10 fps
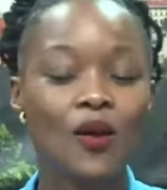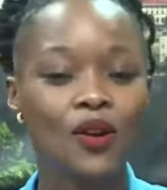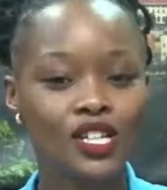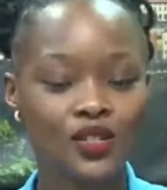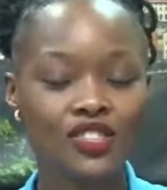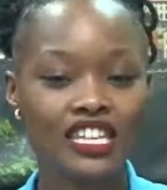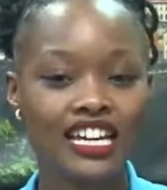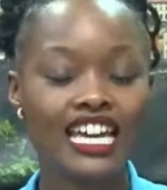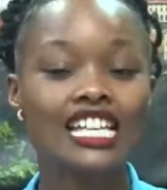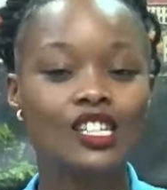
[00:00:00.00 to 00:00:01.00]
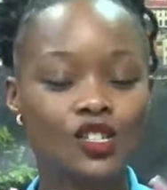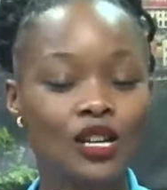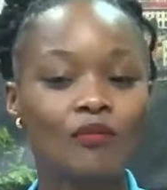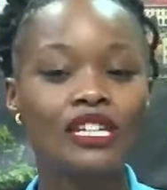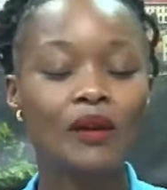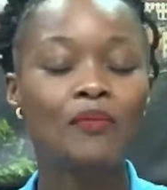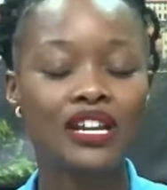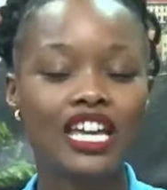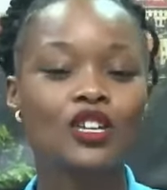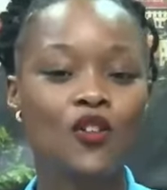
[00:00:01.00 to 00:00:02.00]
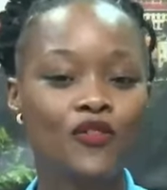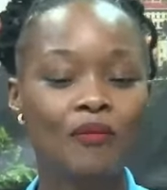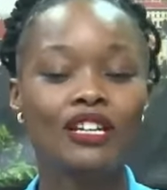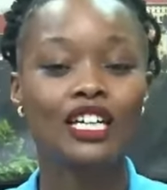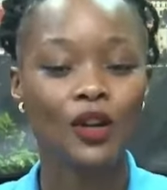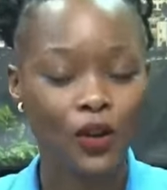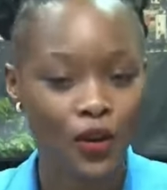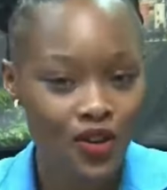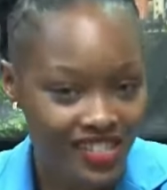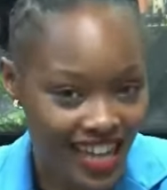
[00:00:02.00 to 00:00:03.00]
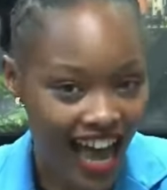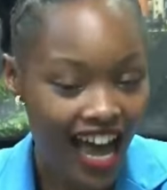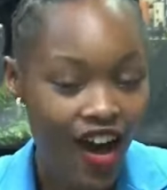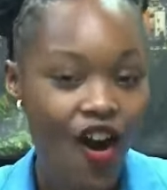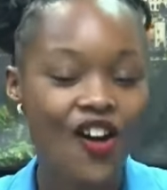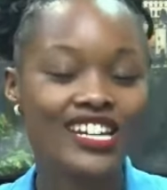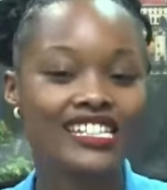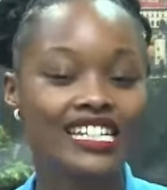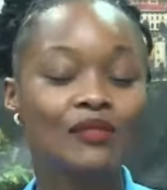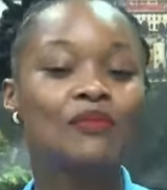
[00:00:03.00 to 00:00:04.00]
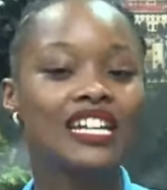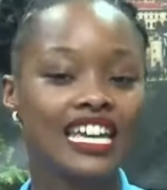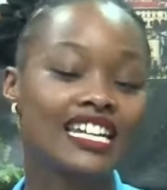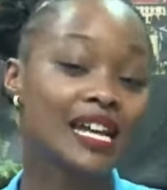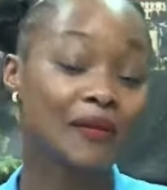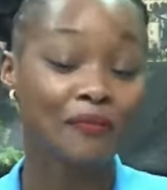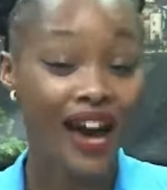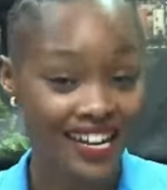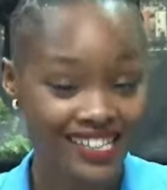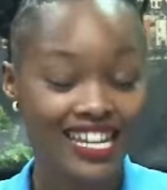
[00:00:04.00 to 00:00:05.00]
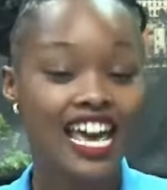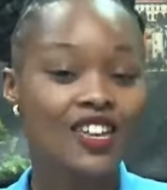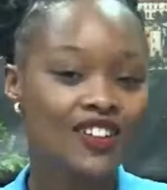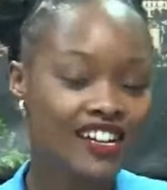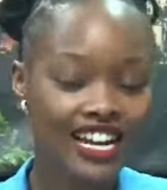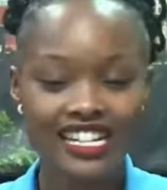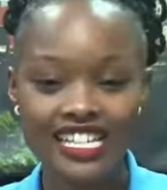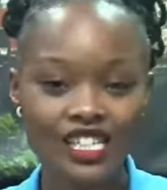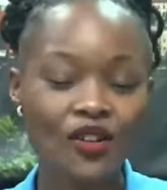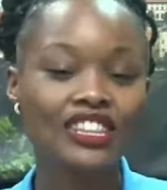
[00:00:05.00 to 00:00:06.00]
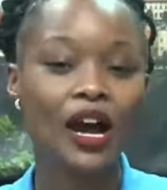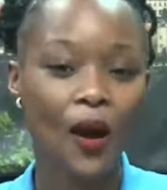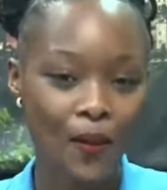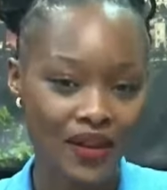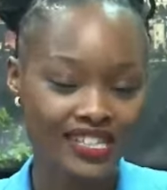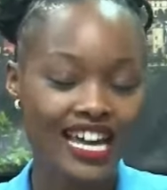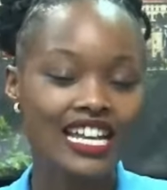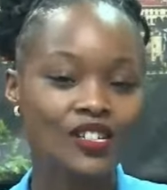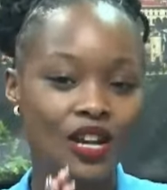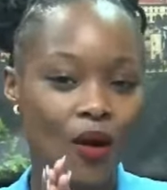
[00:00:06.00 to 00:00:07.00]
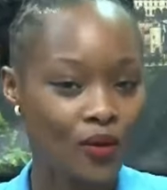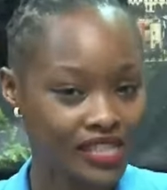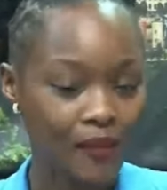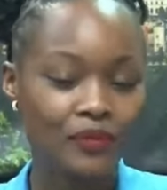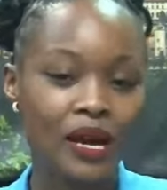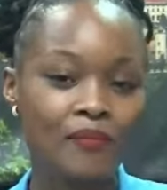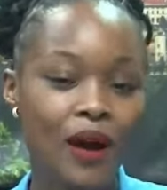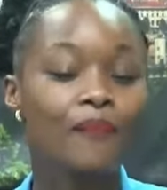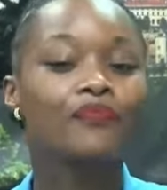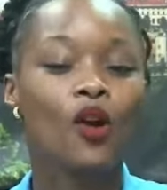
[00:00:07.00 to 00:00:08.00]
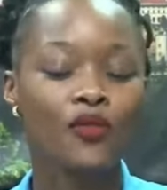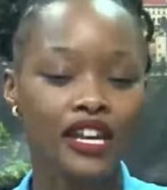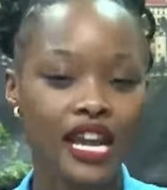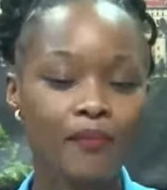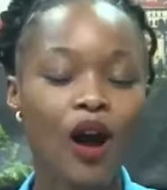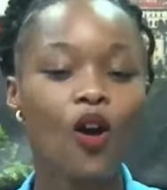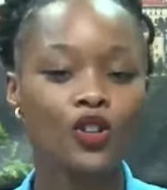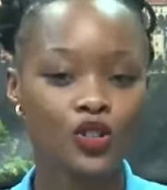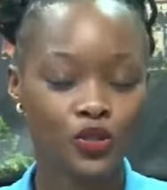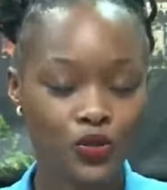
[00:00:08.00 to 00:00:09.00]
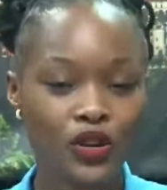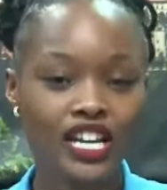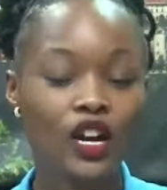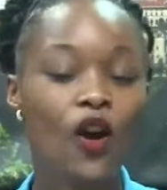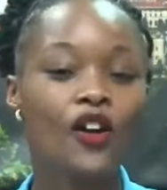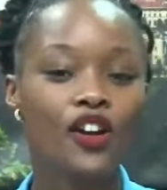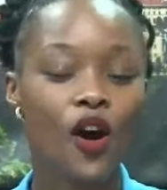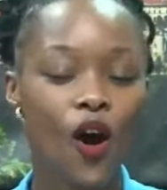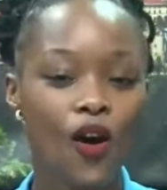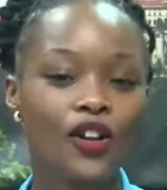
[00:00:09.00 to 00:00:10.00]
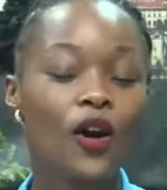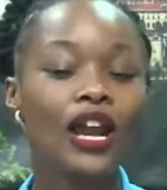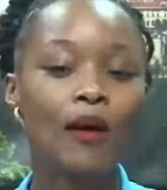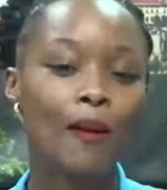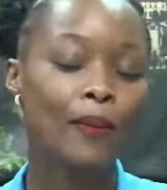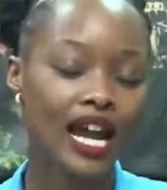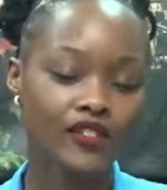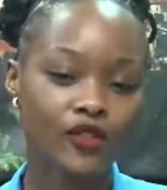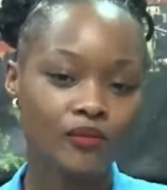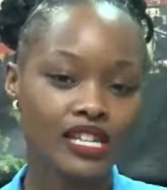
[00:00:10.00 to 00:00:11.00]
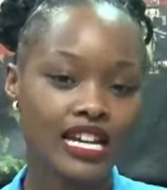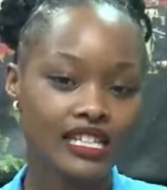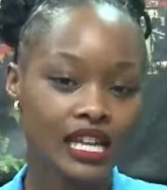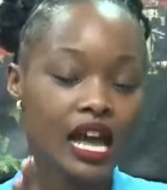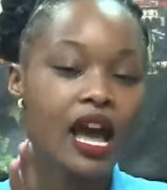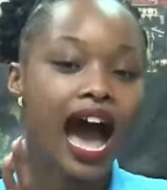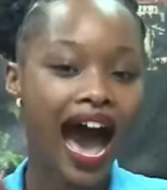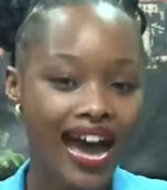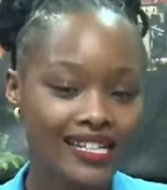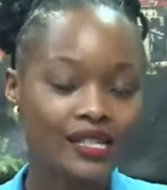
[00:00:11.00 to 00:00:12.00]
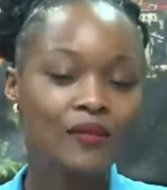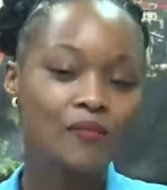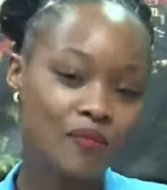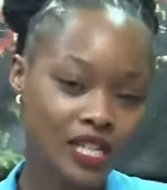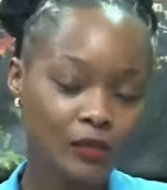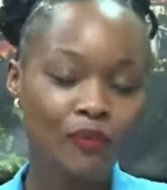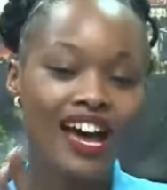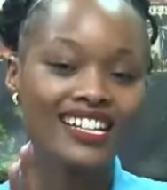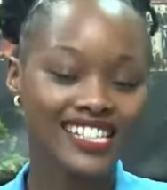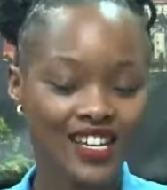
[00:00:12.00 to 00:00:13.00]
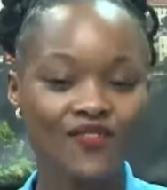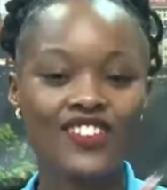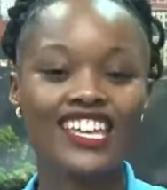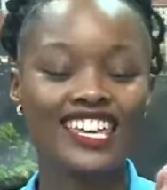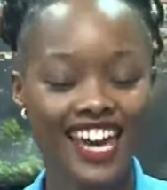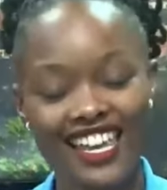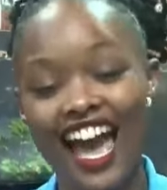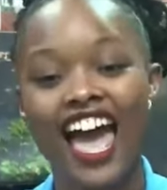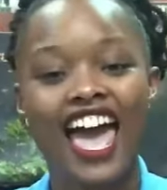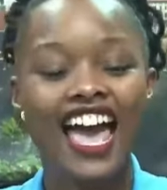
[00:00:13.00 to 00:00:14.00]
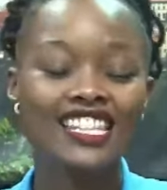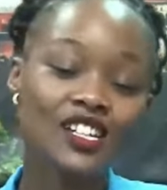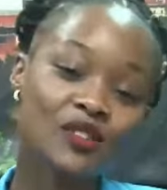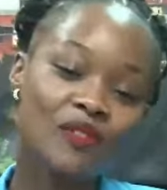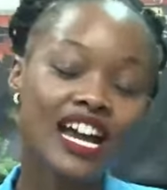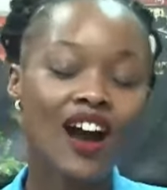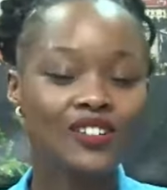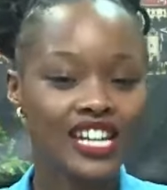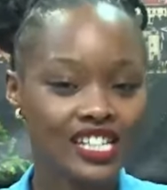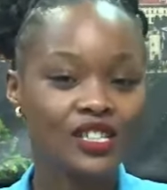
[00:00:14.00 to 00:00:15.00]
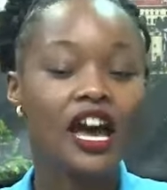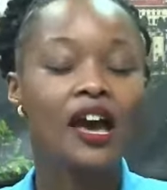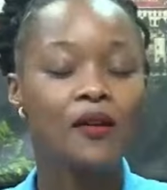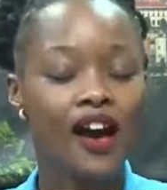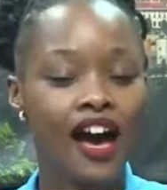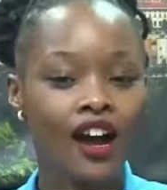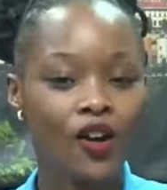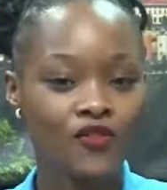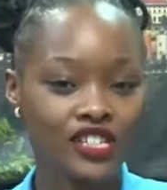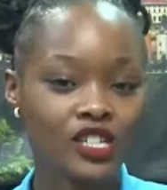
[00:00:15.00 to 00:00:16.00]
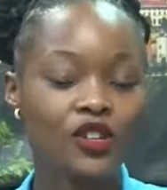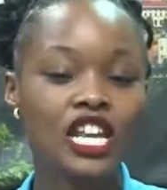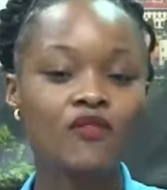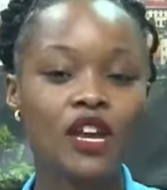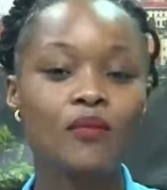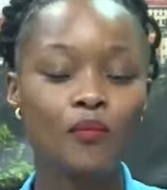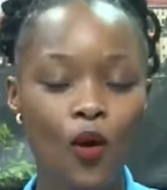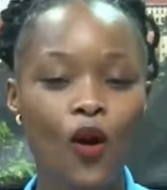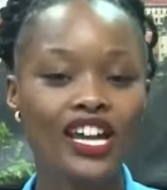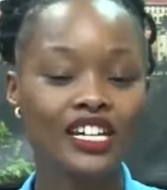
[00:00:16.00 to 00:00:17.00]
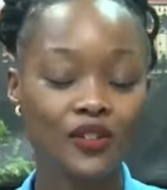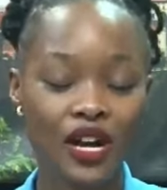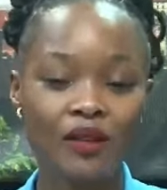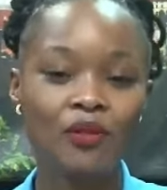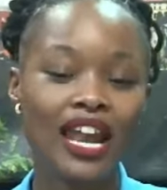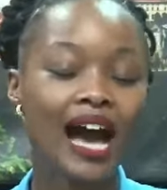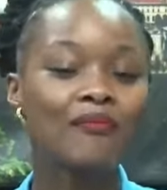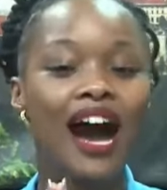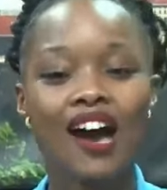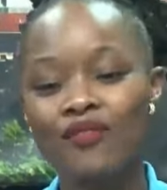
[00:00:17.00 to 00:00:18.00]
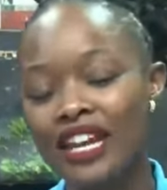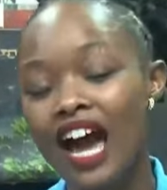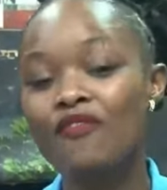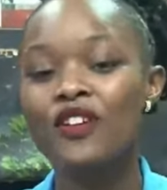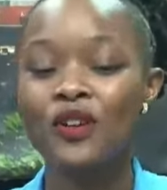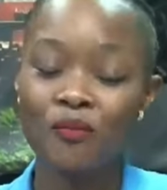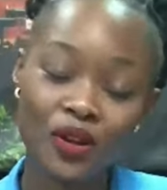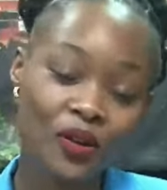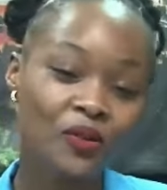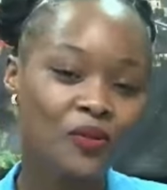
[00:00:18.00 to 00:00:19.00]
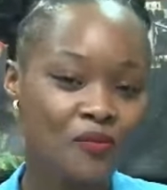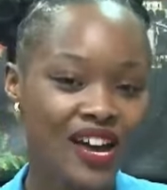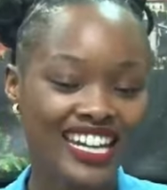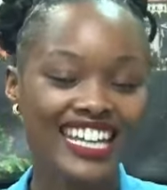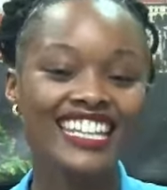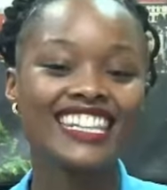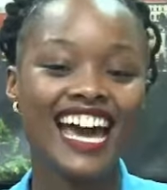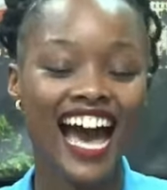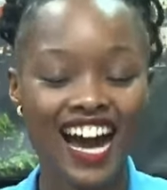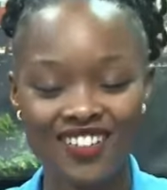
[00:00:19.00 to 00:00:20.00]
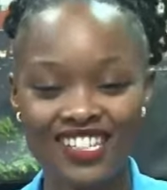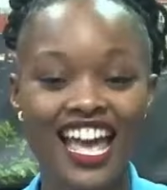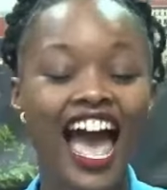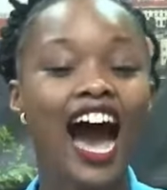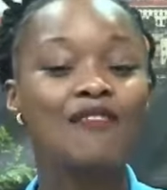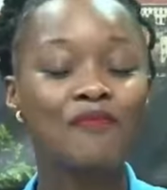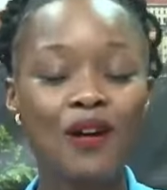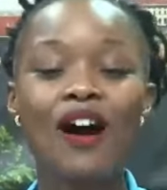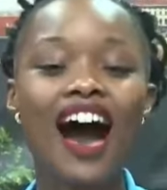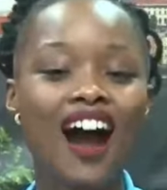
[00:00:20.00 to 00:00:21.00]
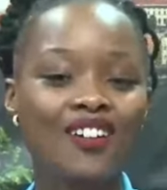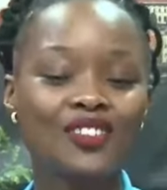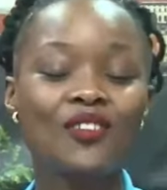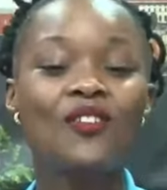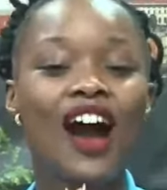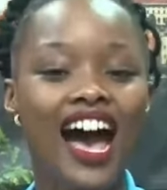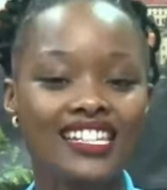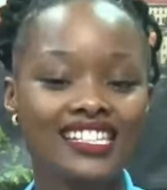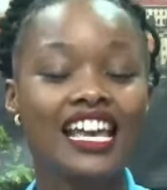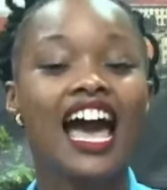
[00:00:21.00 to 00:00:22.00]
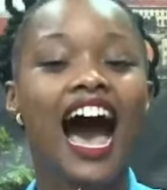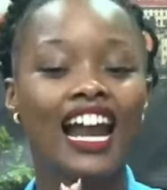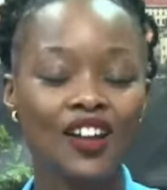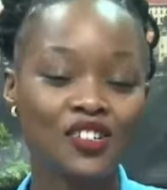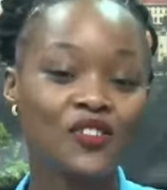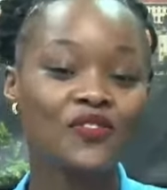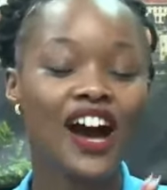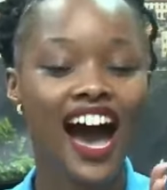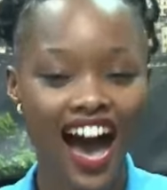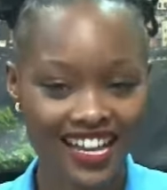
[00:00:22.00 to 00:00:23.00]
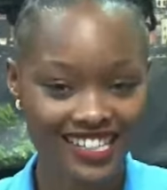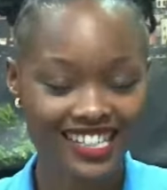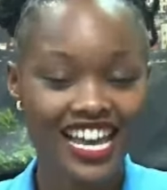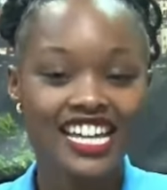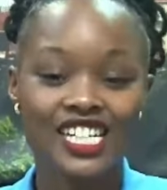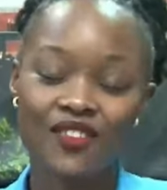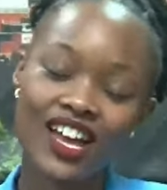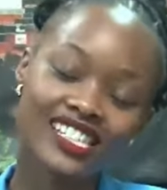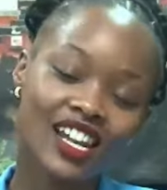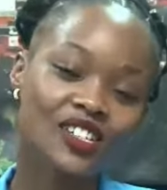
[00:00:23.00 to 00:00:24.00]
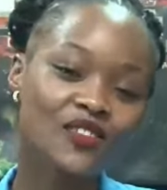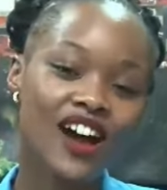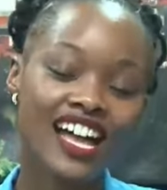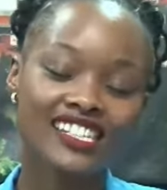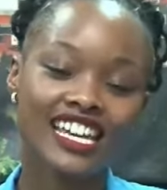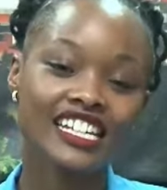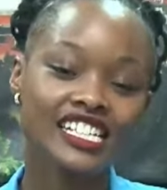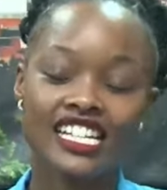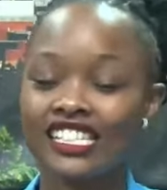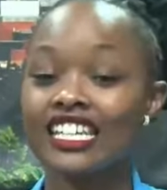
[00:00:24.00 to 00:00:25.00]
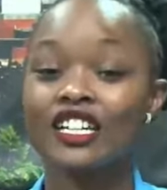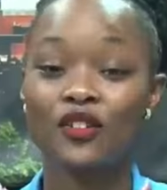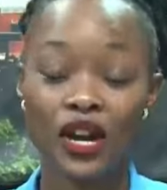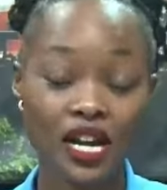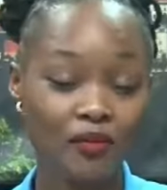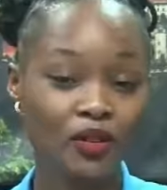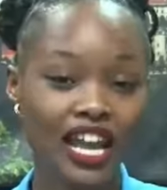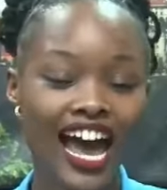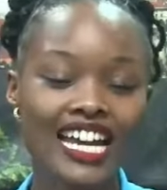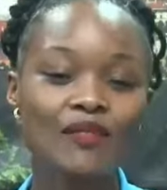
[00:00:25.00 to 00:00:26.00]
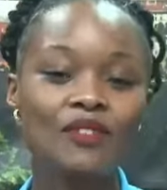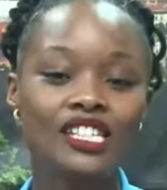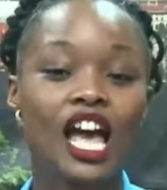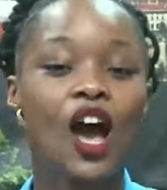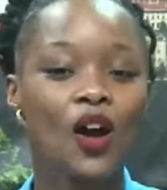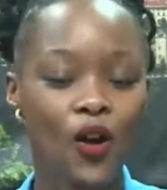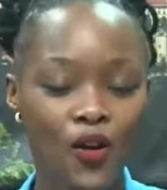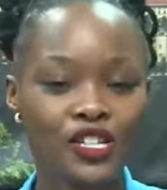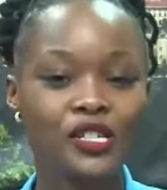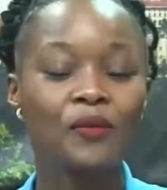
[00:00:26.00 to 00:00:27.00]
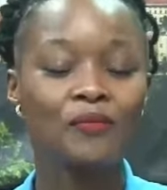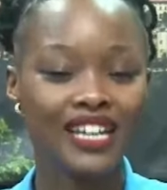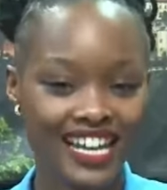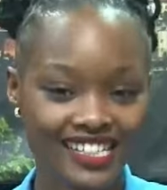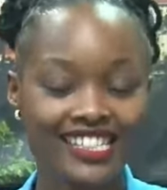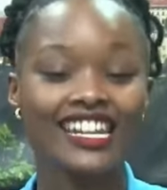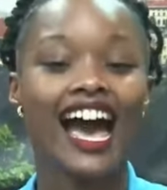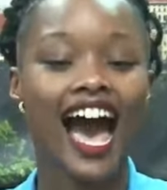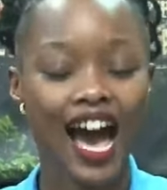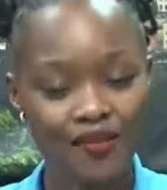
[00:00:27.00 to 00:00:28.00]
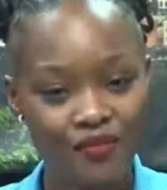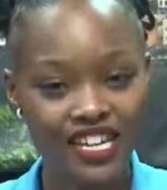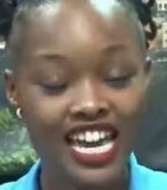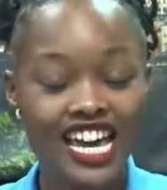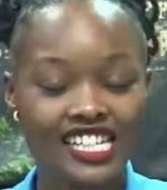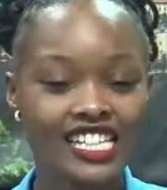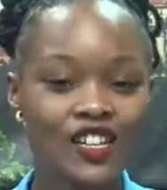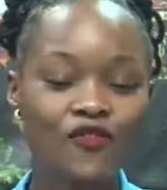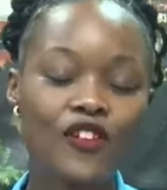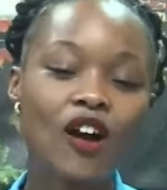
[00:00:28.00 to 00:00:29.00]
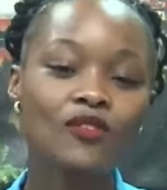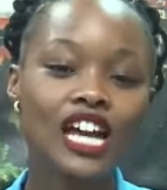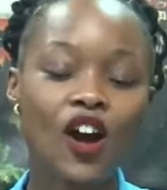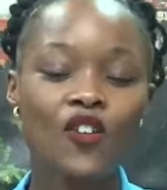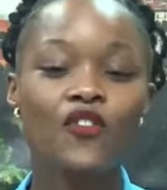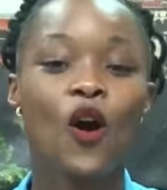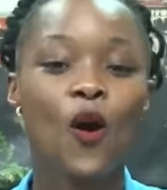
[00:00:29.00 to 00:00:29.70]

What do you think? Is social media bringing your family closer or is it bringing it apart? You can let us know in the comments. That is on our WhatsApp number, on the number on your screen, or on all our platforms. That is at Mizpah TV Kenya. And so to make our today's conversation even more incredible, I'm having a phenomenal woman in the house, a powerhouse who has a lot of hats. She wears a lot of hats and she's incredible. Her name is Coach Blessed Abby. She's the founder of